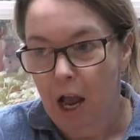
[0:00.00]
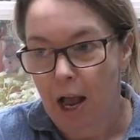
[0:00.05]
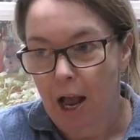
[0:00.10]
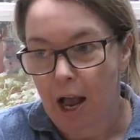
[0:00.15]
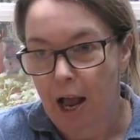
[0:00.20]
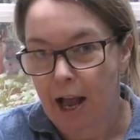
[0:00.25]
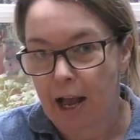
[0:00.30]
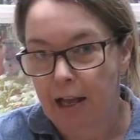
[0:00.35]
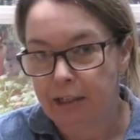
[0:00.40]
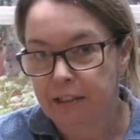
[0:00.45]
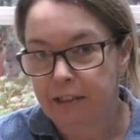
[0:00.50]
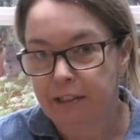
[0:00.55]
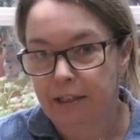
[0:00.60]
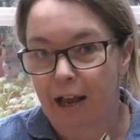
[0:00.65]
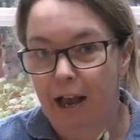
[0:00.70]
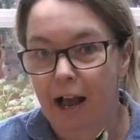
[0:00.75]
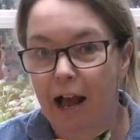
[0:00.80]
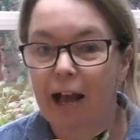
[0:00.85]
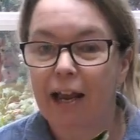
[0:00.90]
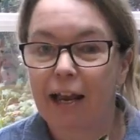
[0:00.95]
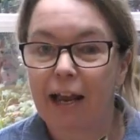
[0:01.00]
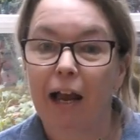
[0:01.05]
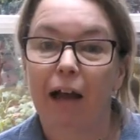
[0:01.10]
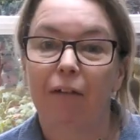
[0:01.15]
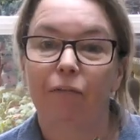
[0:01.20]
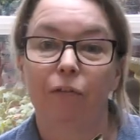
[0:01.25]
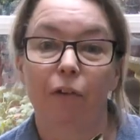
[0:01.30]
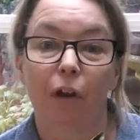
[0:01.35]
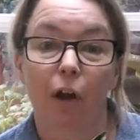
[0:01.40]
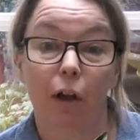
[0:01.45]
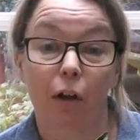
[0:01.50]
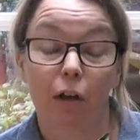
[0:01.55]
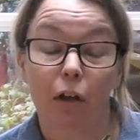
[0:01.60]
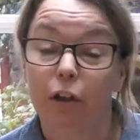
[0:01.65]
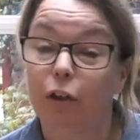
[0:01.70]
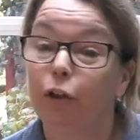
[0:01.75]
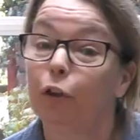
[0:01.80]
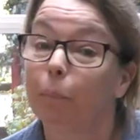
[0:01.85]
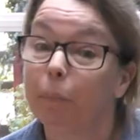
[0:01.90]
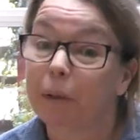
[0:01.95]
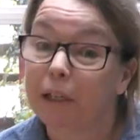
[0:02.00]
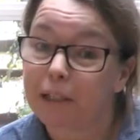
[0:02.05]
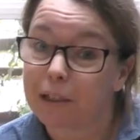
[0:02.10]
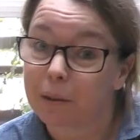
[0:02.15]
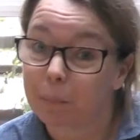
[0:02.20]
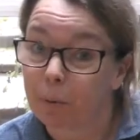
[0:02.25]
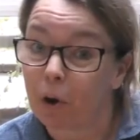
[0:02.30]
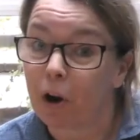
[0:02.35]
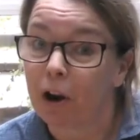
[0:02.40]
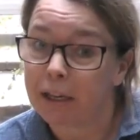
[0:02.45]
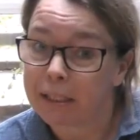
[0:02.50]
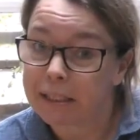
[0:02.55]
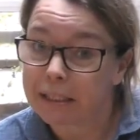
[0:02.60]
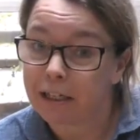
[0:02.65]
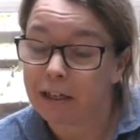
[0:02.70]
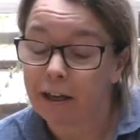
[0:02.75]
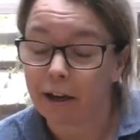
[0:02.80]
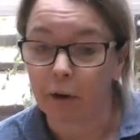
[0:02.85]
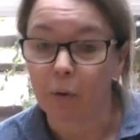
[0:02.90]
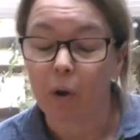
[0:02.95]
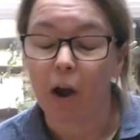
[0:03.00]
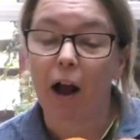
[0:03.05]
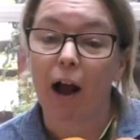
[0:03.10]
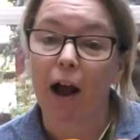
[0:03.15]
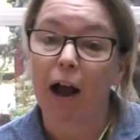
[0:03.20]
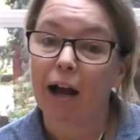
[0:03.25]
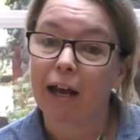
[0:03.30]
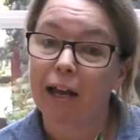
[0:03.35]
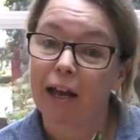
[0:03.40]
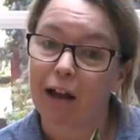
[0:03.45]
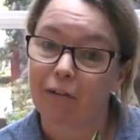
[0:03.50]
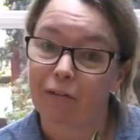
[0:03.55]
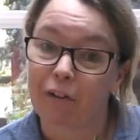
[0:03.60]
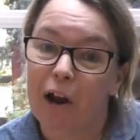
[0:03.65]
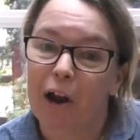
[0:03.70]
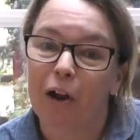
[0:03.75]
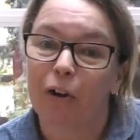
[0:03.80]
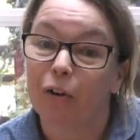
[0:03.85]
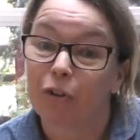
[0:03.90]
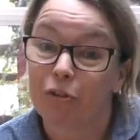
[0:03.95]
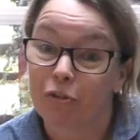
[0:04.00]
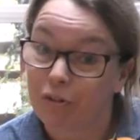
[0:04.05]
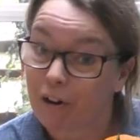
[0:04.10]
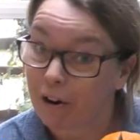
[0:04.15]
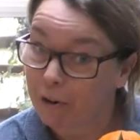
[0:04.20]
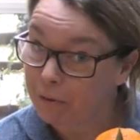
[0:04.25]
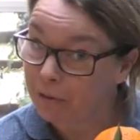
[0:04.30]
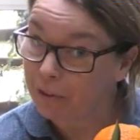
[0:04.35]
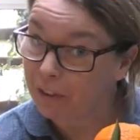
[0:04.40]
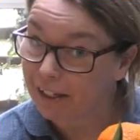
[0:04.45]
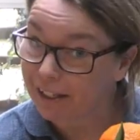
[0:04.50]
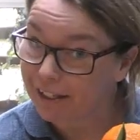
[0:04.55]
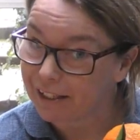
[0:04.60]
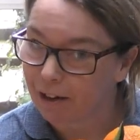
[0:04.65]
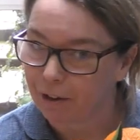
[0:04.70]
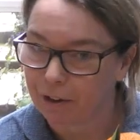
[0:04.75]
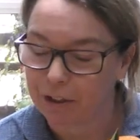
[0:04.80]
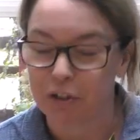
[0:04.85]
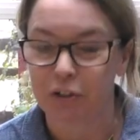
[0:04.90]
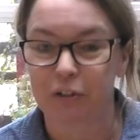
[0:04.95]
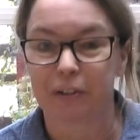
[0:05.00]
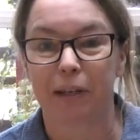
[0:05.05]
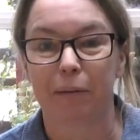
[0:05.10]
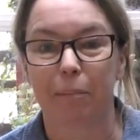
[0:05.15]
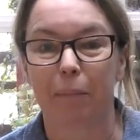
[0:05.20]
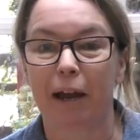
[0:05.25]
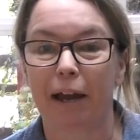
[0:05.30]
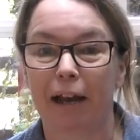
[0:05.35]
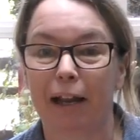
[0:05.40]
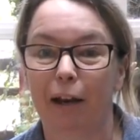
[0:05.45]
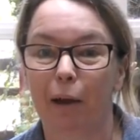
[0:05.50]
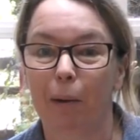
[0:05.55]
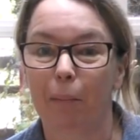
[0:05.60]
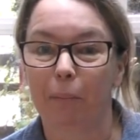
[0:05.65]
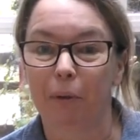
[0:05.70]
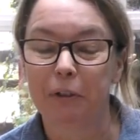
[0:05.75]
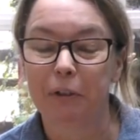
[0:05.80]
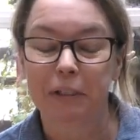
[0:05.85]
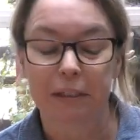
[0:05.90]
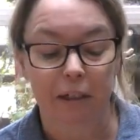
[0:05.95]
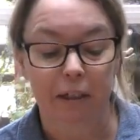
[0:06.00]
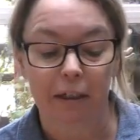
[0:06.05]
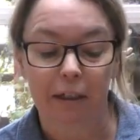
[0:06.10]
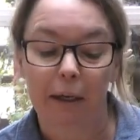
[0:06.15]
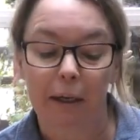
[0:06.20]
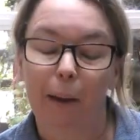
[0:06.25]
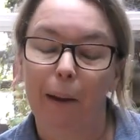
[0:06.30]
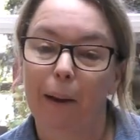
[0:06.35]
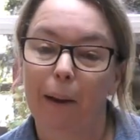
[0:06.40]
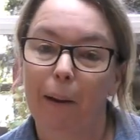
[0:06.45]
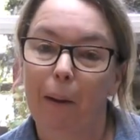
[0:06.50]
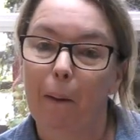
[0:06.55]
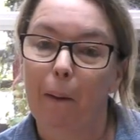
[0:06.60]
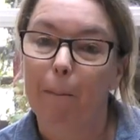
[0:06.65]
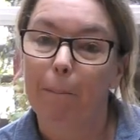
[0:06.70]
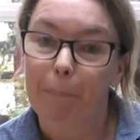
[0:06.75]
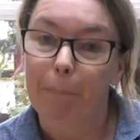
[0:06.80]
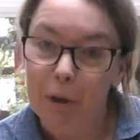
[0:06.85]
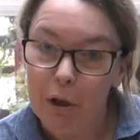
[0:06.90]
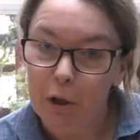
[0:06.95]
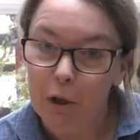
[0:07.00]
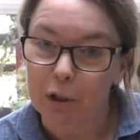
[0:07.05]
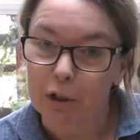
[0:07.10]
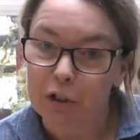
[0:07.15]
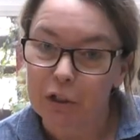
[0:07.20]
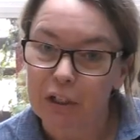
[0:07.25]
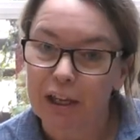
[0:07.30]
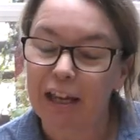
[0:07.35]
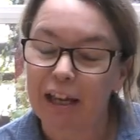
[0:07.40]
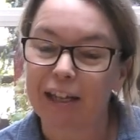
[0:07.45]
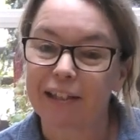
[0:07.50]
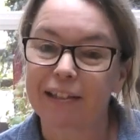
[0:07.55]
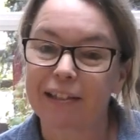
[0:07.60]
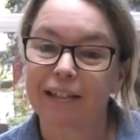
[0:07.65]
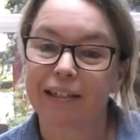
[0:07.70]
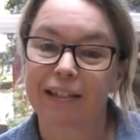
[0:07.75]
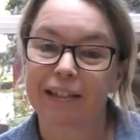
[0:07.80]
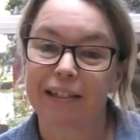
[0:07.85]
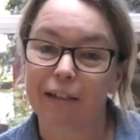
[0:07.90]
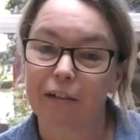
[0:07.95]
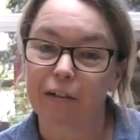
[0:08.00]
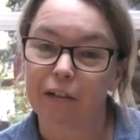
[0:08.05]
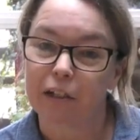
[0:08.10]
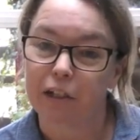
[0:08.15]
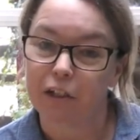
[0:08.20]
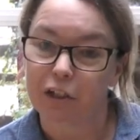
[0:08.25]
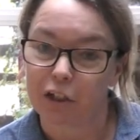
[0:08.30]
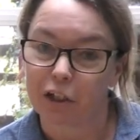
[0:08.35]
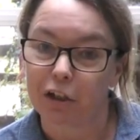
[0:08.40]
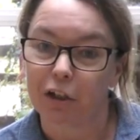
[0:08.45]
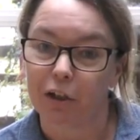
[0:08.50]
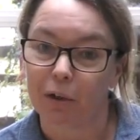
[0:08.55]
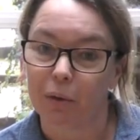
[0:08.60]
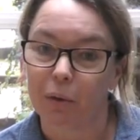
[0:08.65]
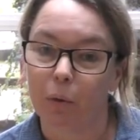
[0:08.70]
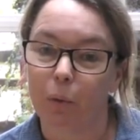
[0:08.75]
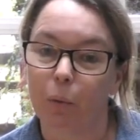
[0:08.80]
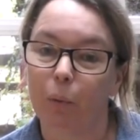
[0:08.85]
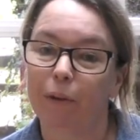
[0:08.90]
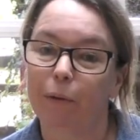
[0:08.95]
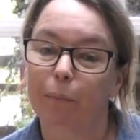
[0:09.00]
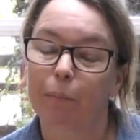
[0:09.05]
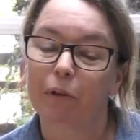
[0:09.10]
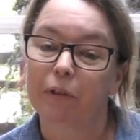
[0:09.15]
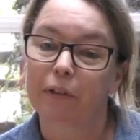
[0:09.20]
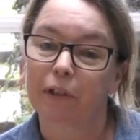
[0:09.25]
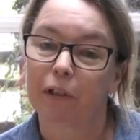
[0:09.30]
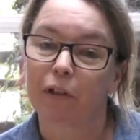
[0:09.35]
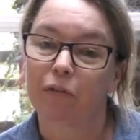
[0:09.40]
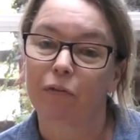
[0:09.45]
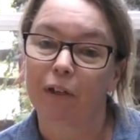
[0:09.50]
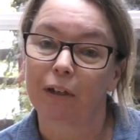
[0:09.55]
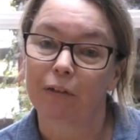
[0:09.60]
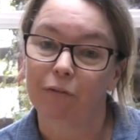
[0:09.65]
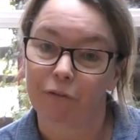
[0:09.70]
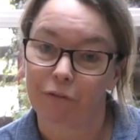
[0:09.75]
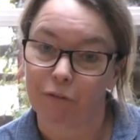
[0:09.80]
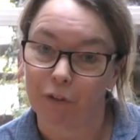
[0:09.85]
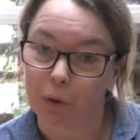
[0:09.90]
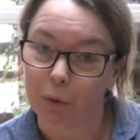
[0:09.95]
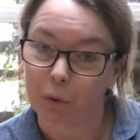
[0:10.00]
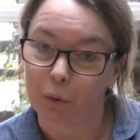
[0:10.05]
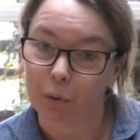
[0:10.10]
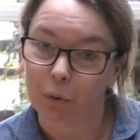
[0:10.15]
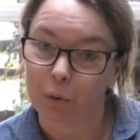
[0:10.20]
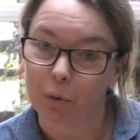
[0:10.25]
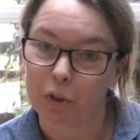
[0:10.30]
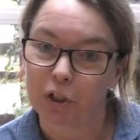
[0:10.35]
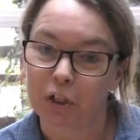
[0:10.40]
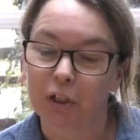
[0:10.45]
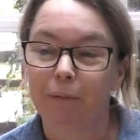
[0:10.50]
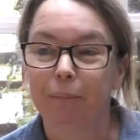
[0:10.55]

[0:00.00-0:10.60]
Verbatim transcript: And I have not, you'll be surprised to know, I have not grown these oranges at my allotment, but it's still to do with preserving food.